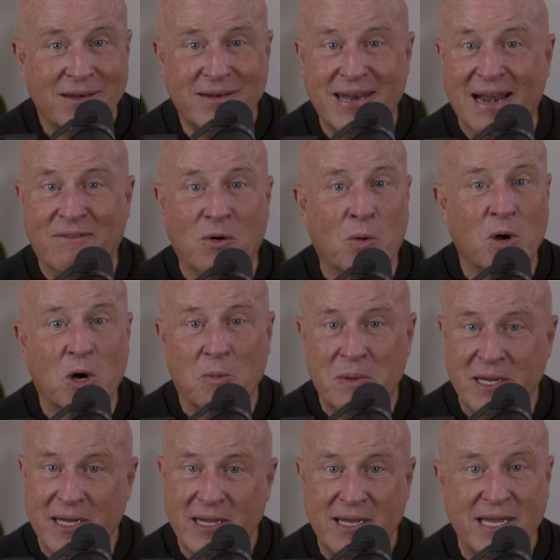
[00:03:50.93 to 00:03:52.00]
never will
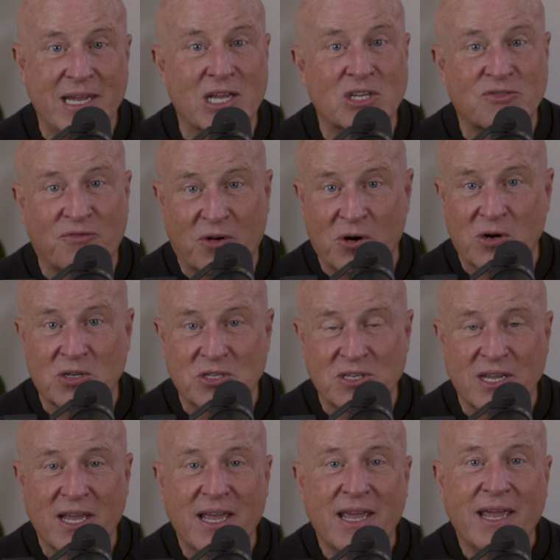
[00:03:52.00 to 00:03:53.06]
be. He is
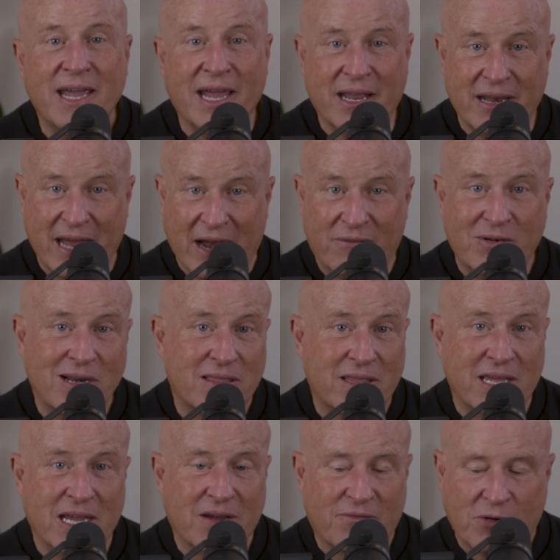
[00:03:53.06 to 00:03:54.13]
first in
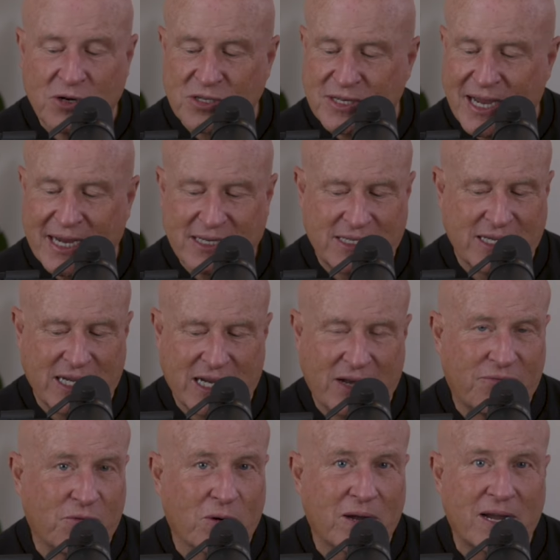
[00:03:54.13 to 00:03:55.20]
everything. Verse
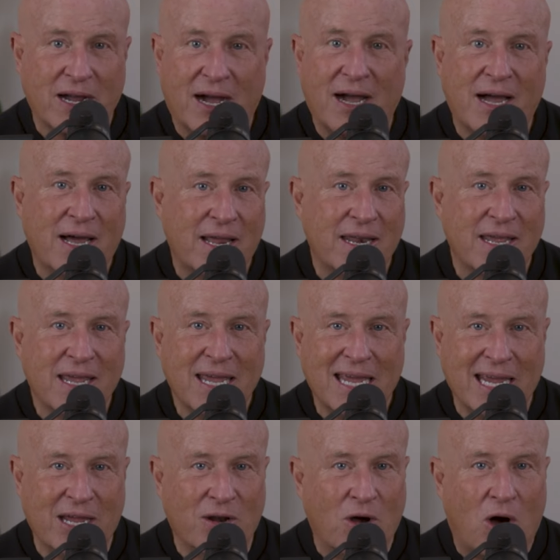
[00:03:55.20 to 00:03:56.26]
19, for God
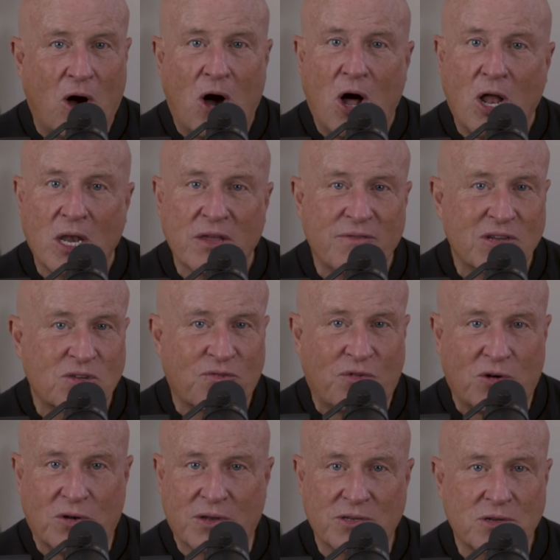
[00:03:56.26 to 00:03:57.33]
in all of His
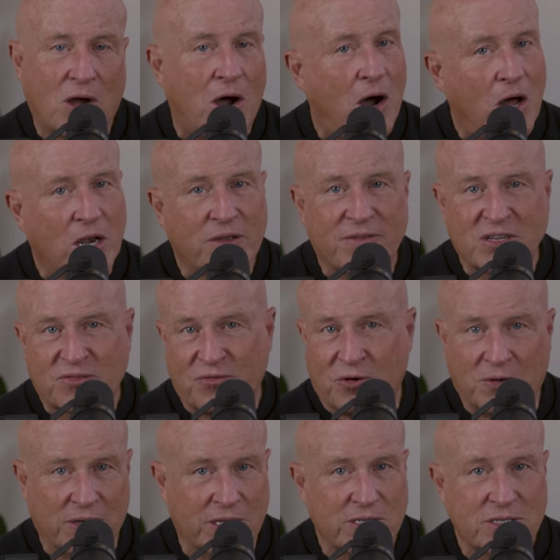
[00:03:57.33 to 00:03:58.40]
fullness,
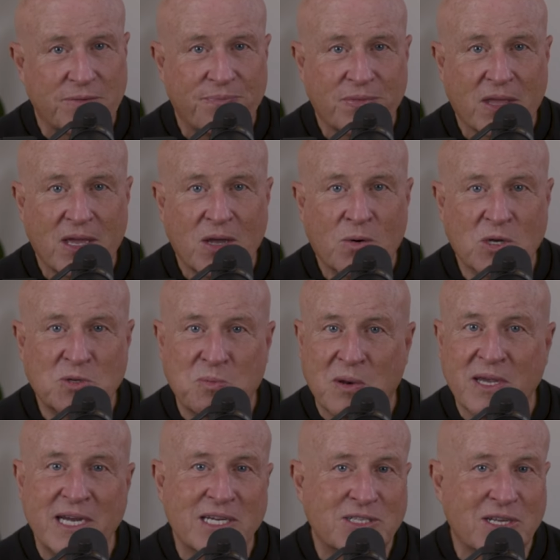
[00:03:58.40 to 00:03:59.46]
was
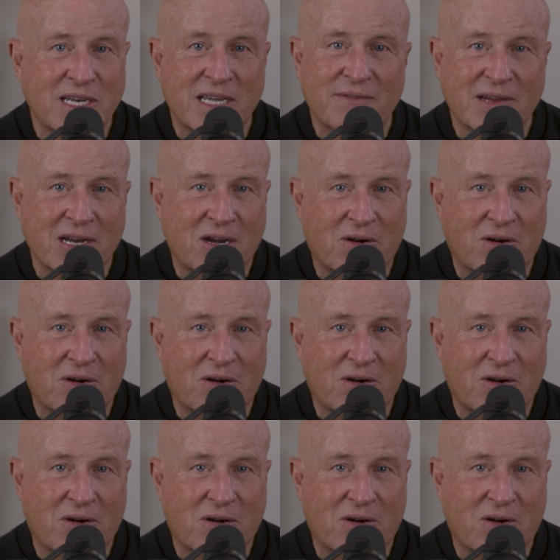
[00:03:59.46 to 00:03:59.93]
pleased to live in